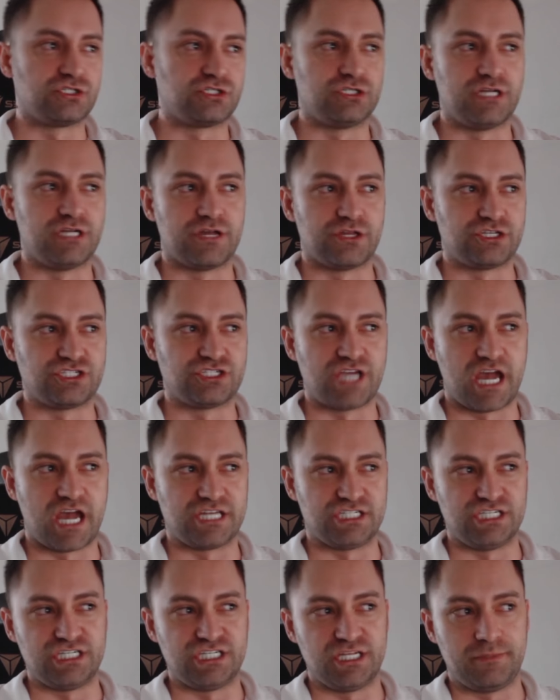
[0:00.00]
now that
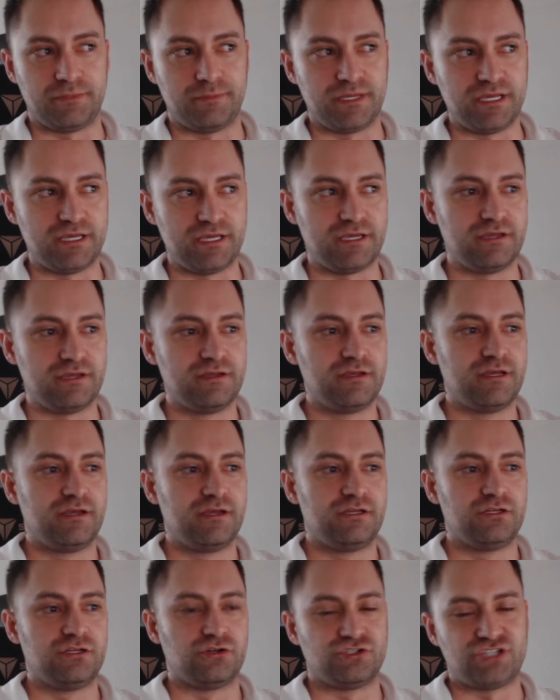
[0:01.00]
ChatGTP
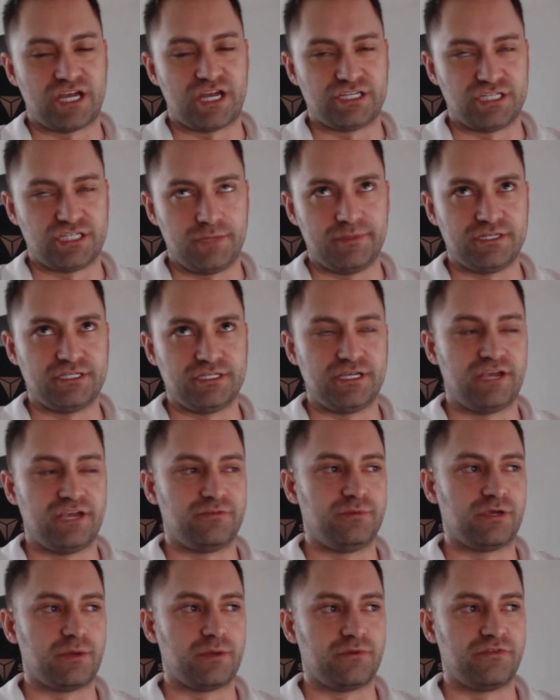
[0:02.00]
or ChatGPT has
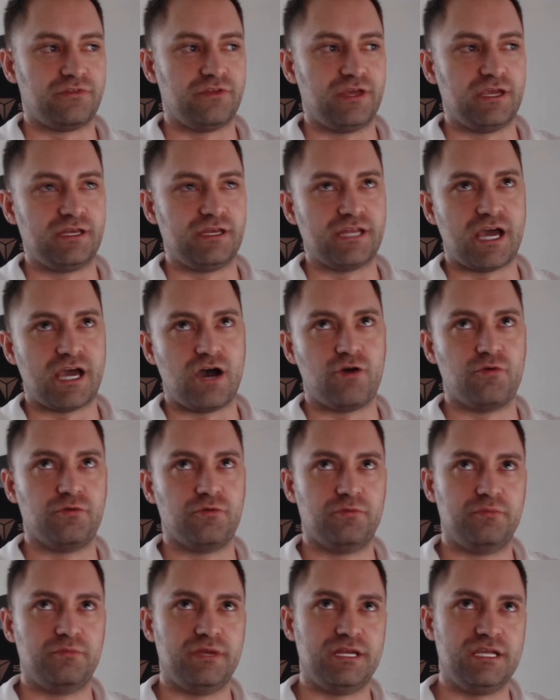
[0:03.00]
become a thing. Now
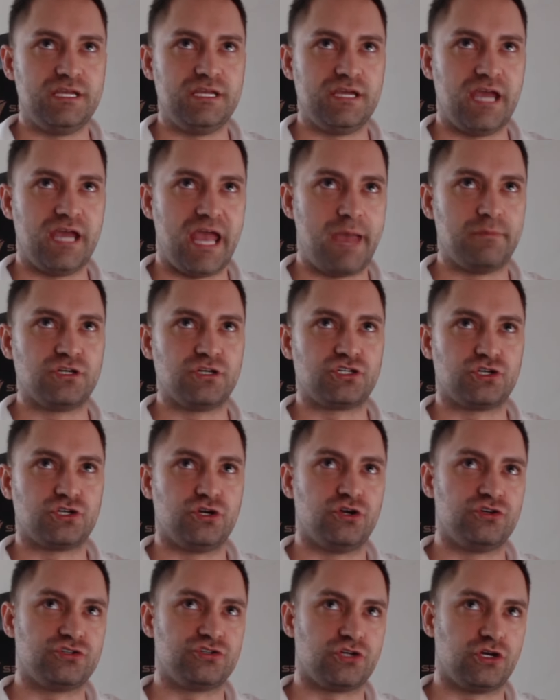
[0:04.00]
many
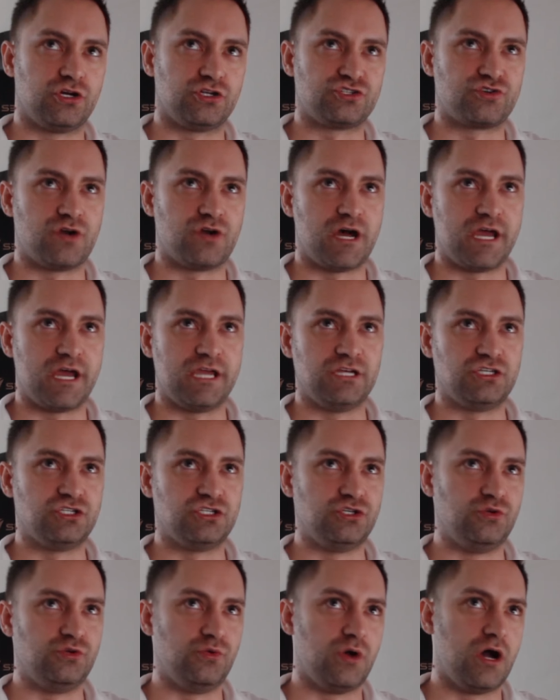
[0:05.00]
amateurs are trying
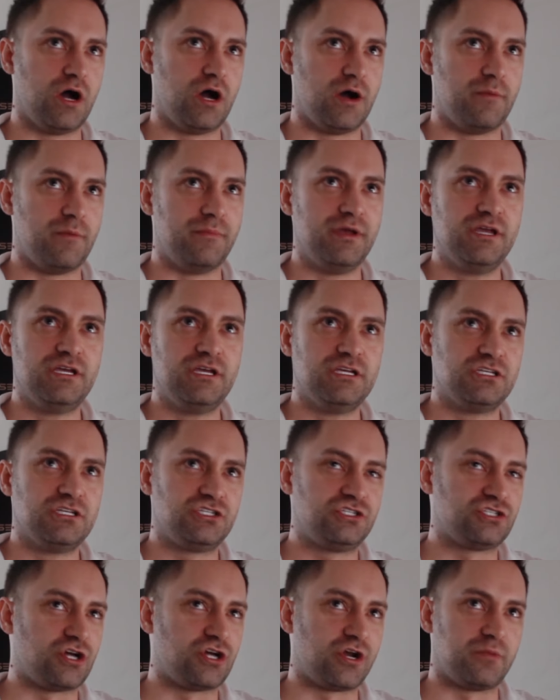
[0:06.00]
to um,
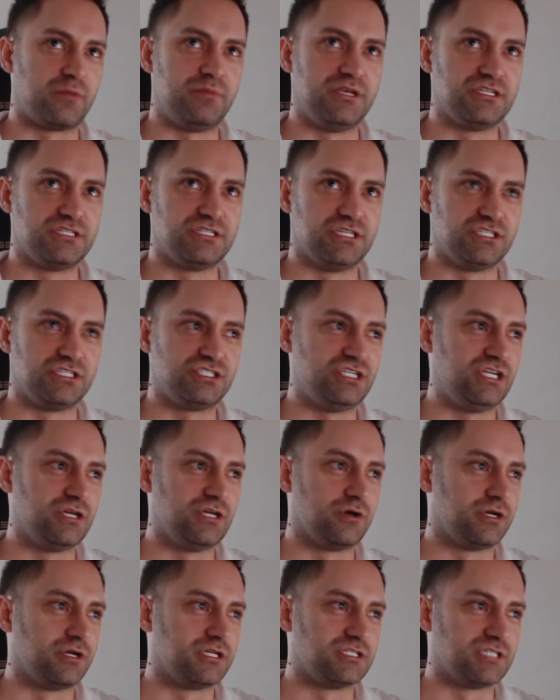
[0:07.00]
start a business cheating
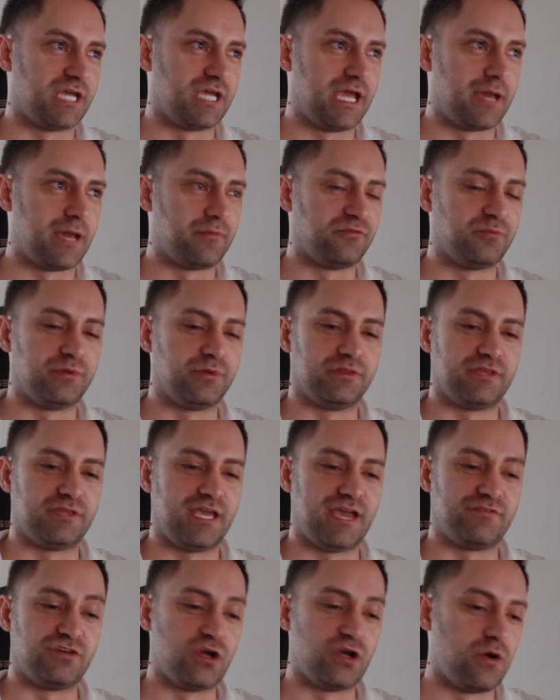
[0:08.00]
on exams, but they
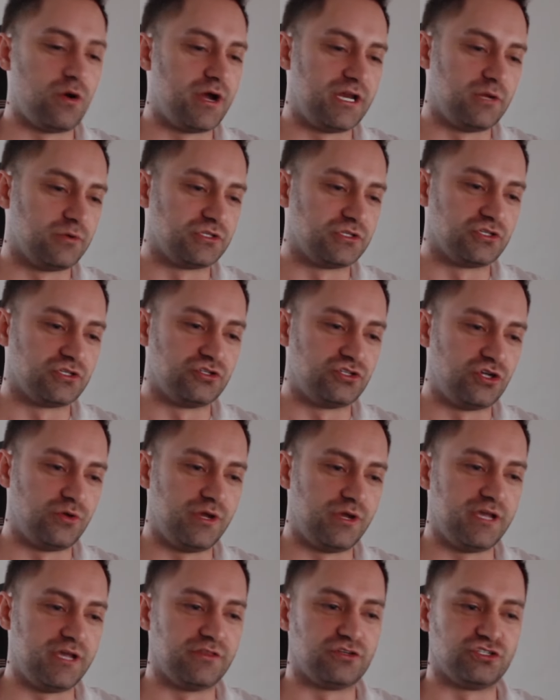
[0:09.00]
have no idea what they're
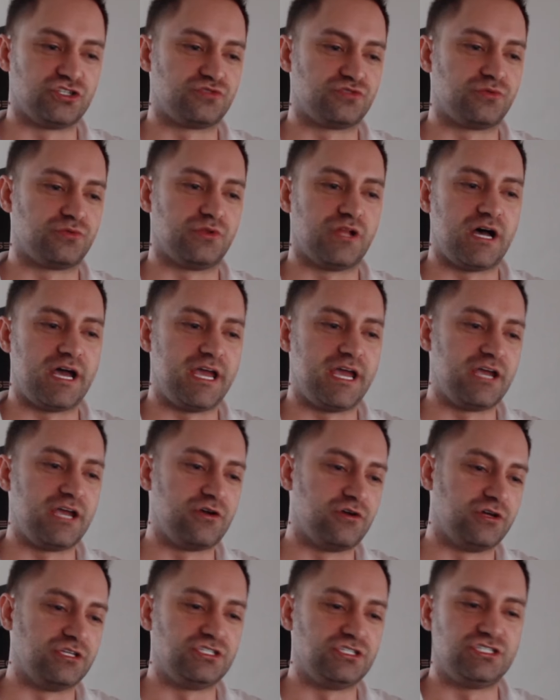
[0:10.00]
doing. They're just relying
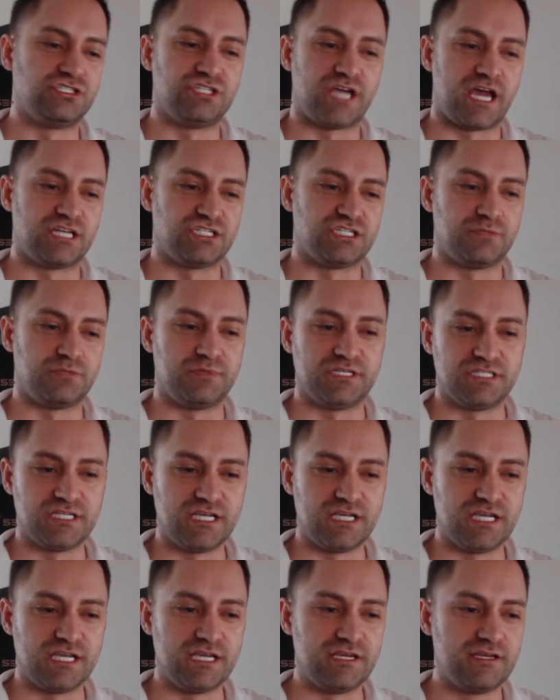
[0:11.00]
on
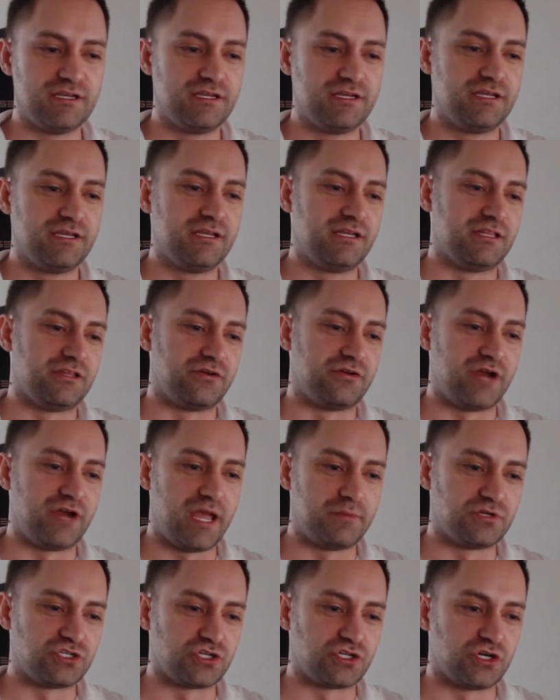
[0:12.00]
ChatGPT. They're
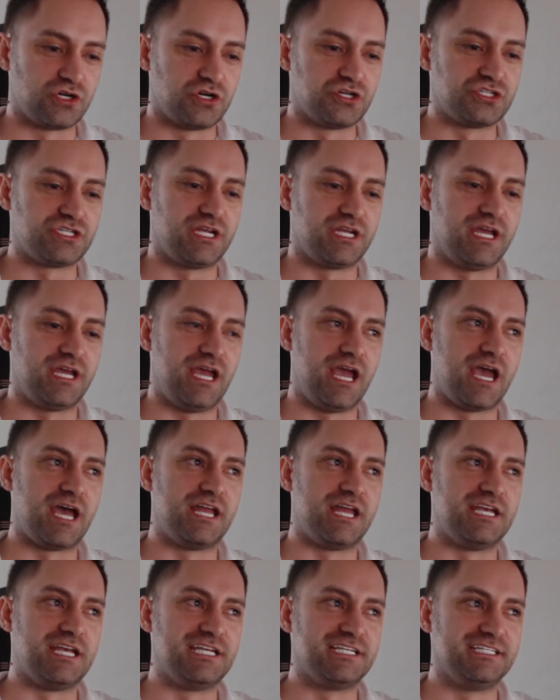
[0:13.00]
amateurs,
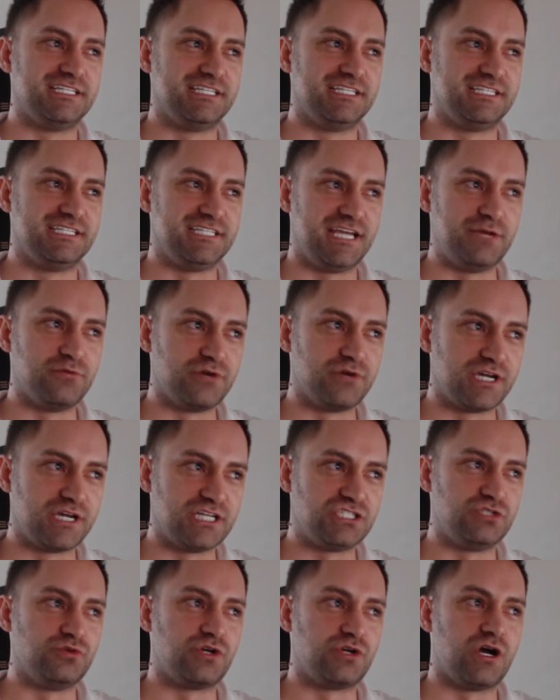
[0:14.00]
and they will
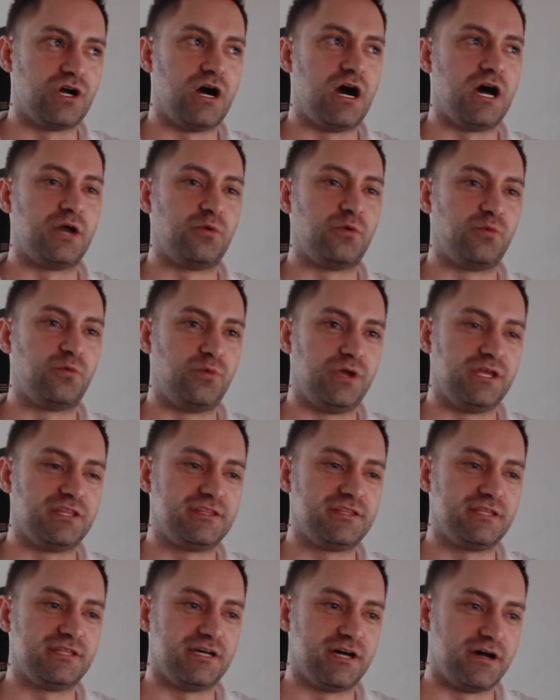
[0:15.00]
get you caught with
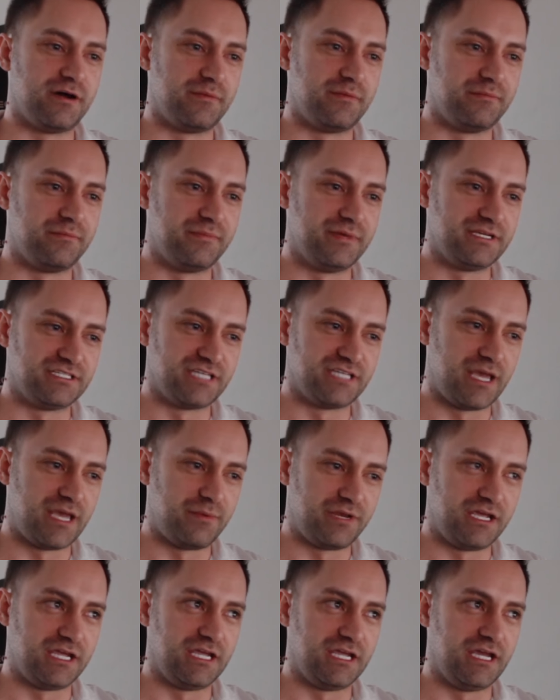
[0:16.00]
um,
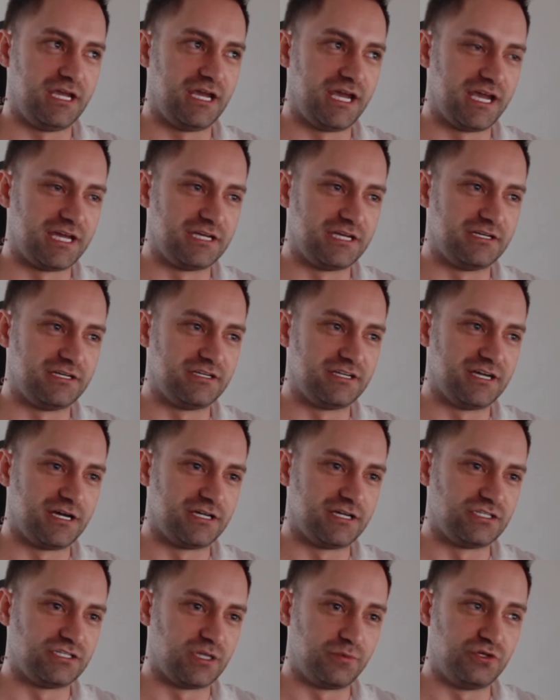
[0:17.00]
and uh,
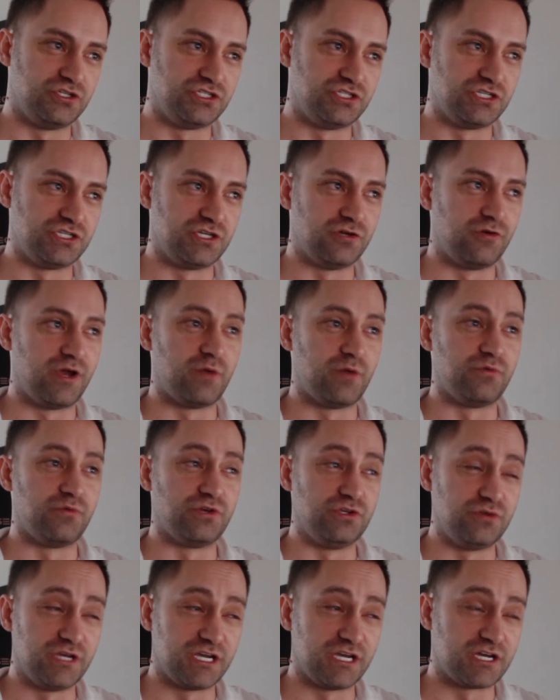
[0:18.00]
WGU. And when
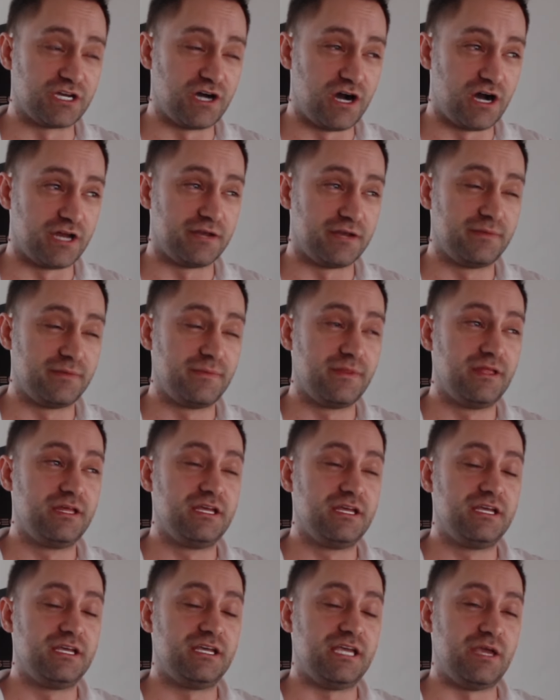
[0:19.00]
you get caught,
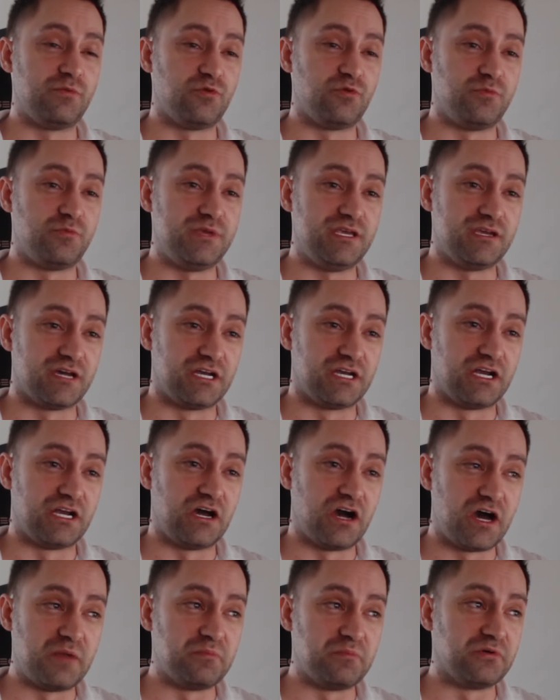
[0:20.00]
it will be an
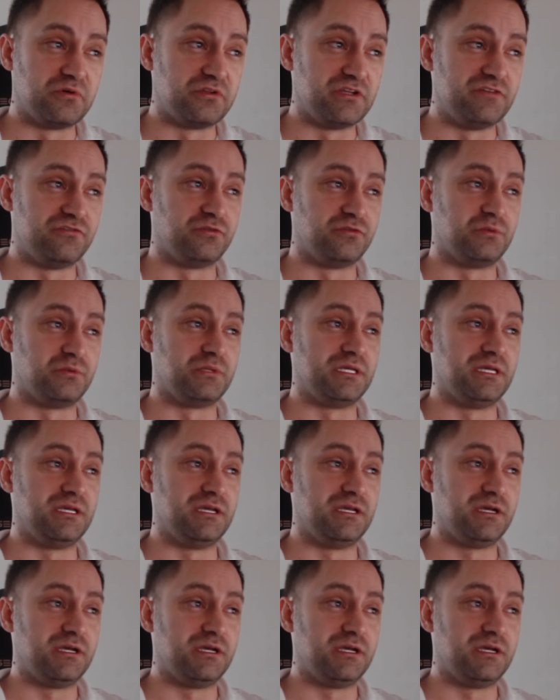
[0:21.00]
unbelievably